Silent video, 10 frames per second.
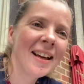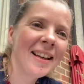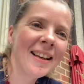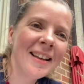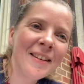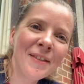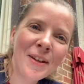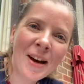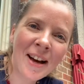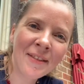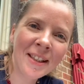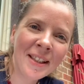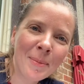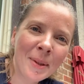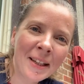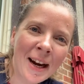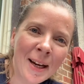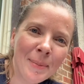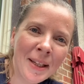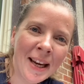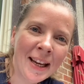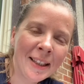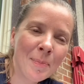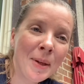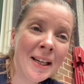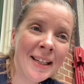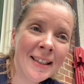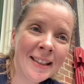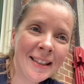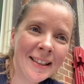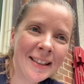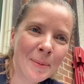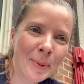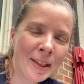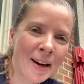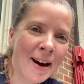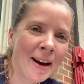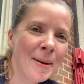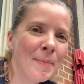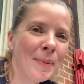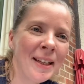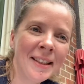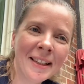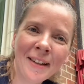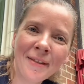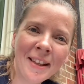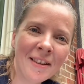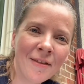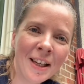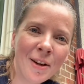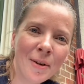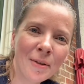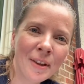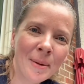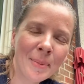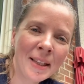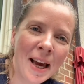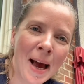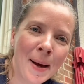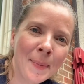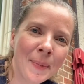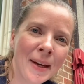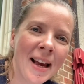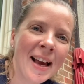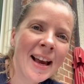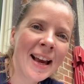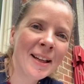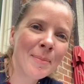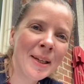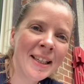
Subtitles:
If you haven't subscribed yet, please subscribe. Please give this video a thumbs up and please